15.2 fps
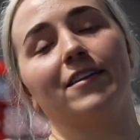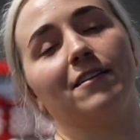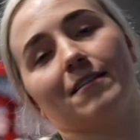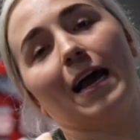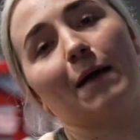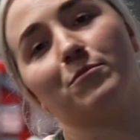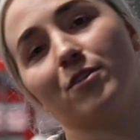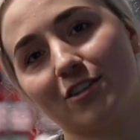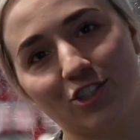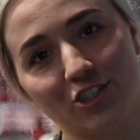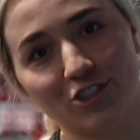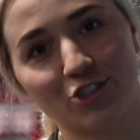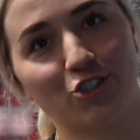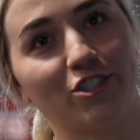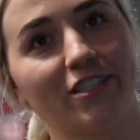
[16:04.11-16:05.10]
then abduction
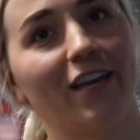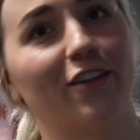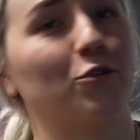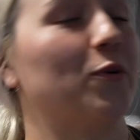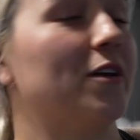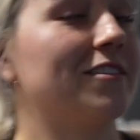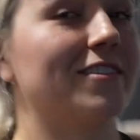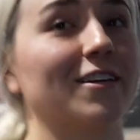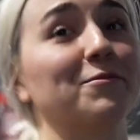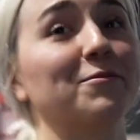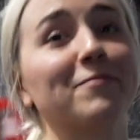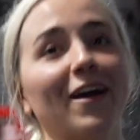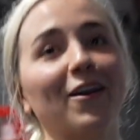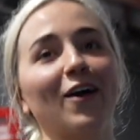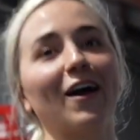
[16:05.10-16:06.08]
is just the other one. So
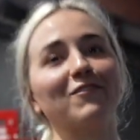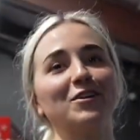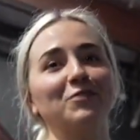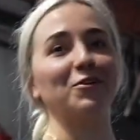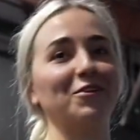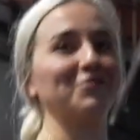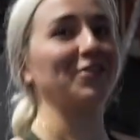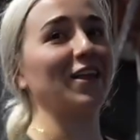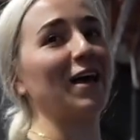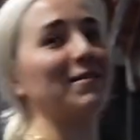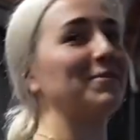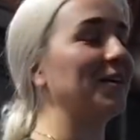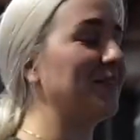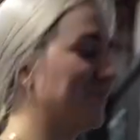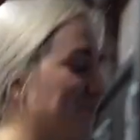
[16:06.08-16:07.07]
I don't have any one for that, but